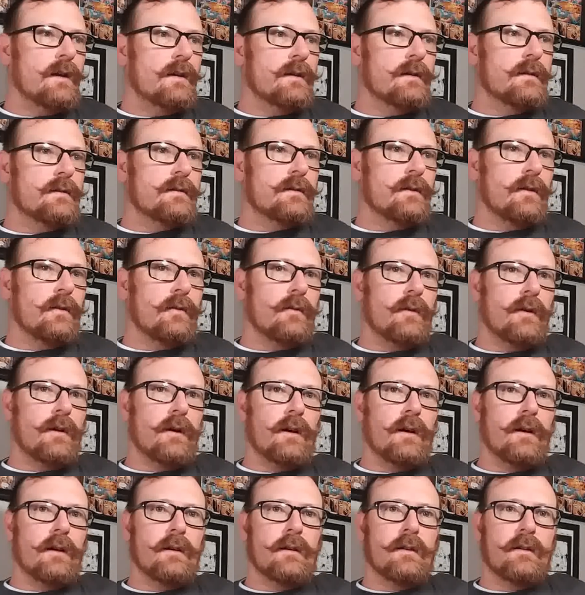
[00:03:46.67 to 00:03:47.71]

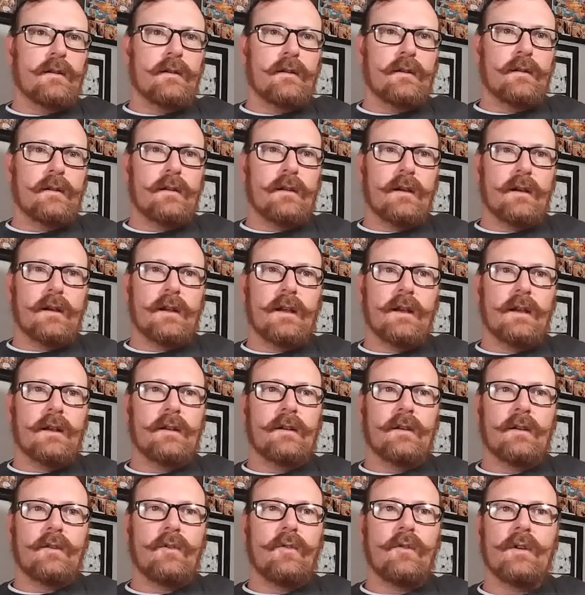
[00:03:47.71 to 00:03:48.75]
So,
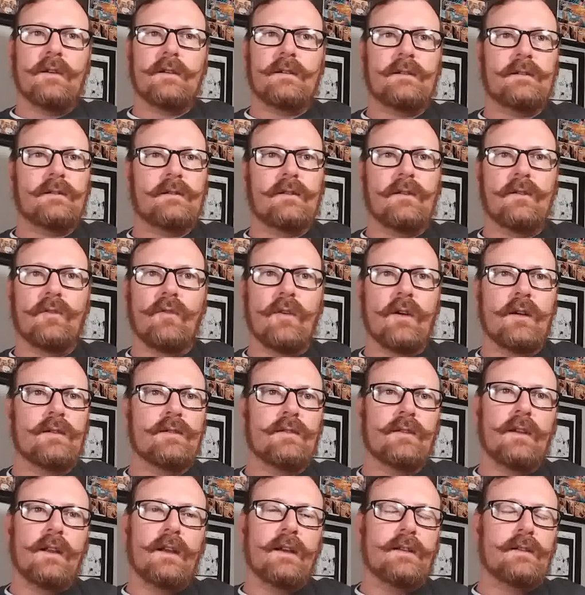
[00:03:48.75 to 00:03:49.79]
again, Chris,
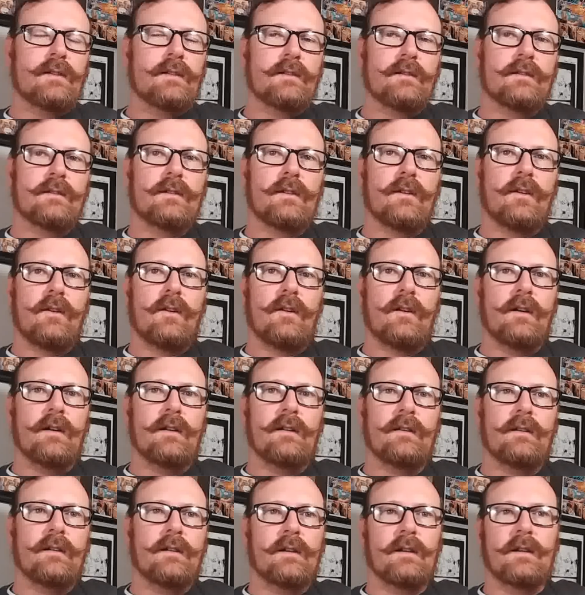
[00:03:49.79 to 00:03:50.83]
congratulations
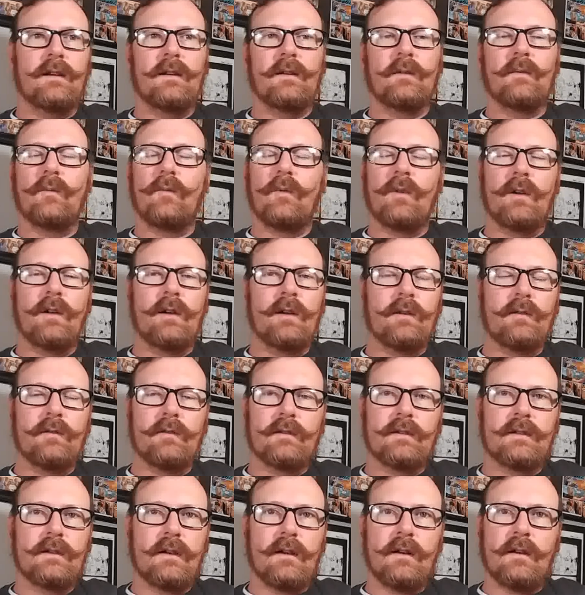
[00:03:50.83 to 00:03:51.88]
on the
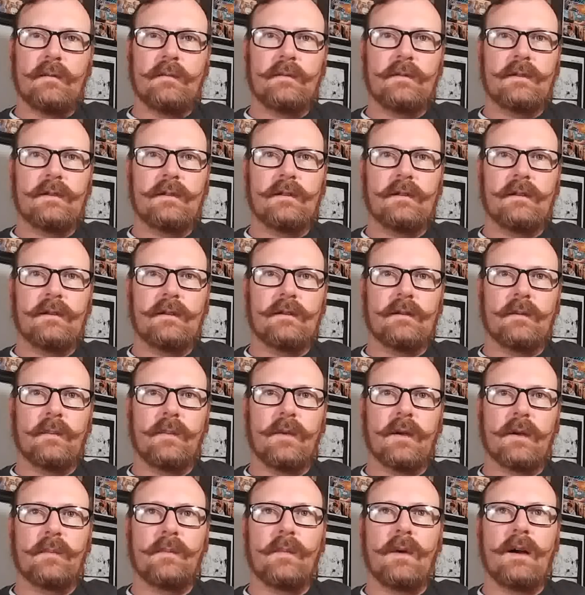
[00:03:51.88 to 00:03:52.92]
100 subs. It's a
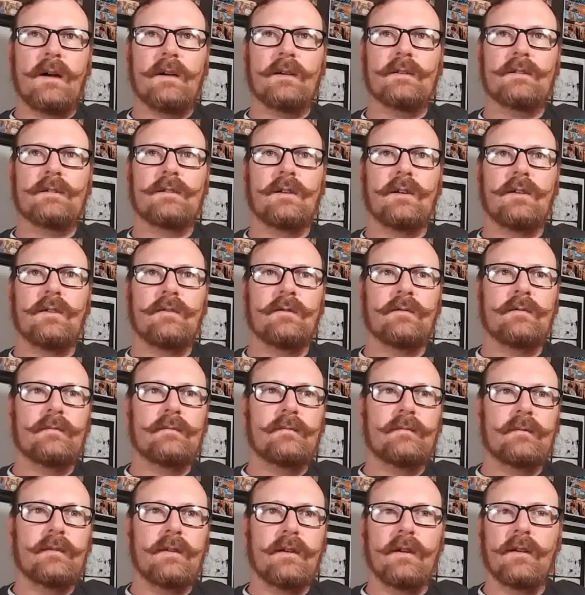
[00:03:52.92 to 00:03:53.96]
big milestone.
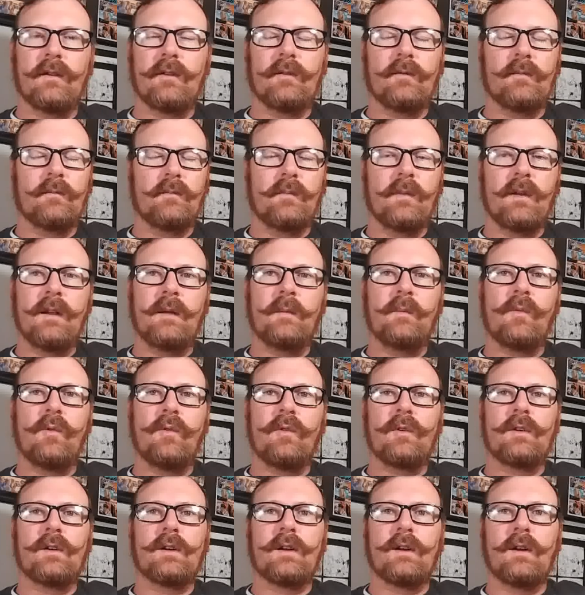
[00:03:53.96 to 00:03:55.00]
You know, there are many
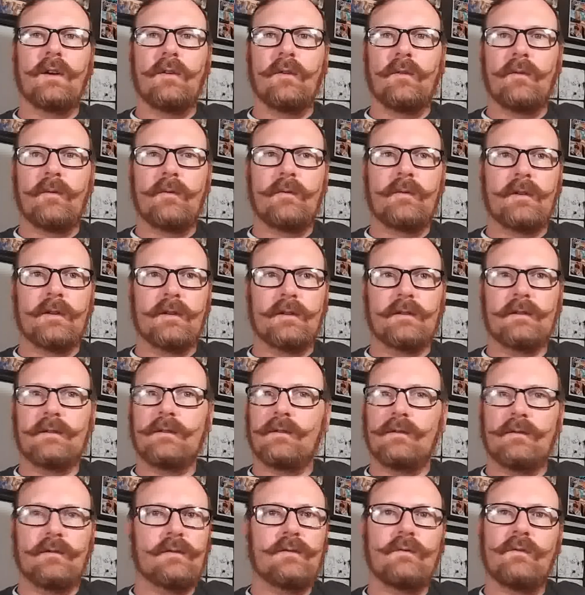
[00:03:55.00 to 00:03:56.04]
more to go
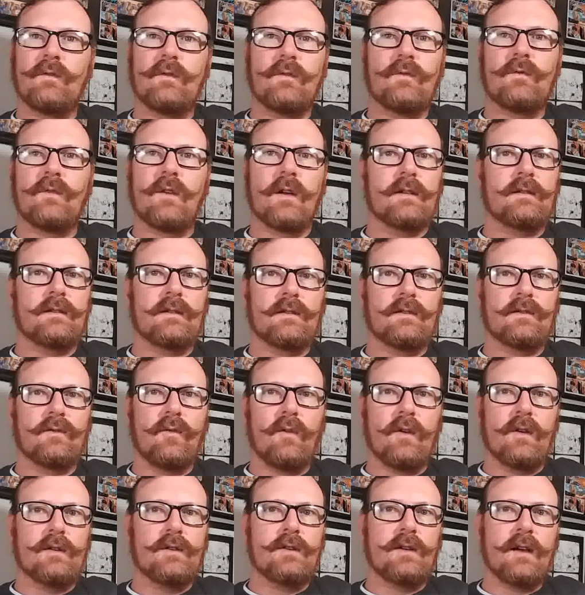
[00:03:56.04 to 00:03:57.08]
because you've got such a
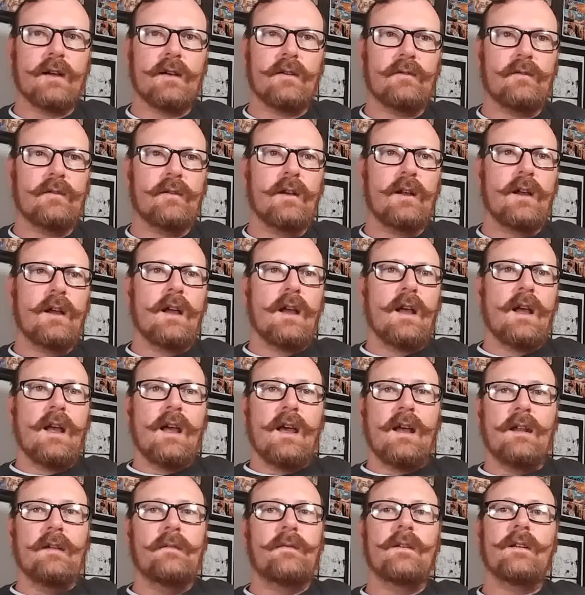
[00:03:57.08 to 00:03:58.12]
great channel.
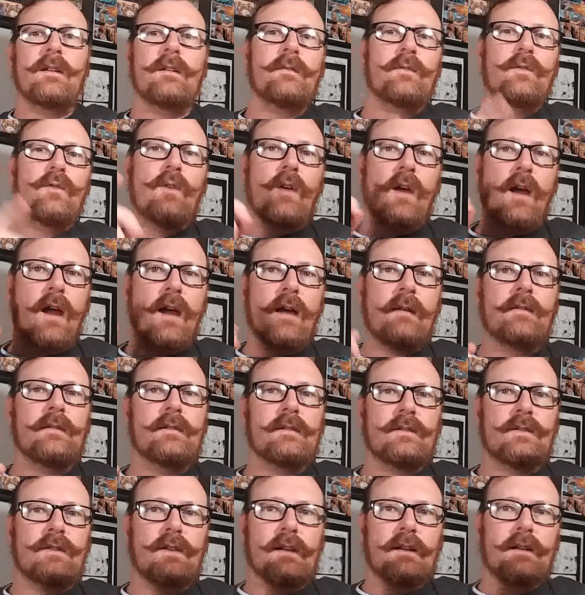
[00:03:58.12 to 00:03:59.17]
And if any of you
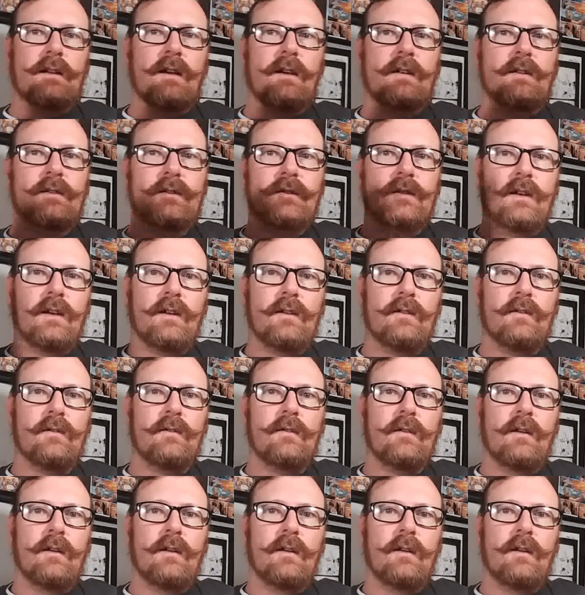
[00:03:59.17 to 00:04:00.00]
haven't checked out his channel,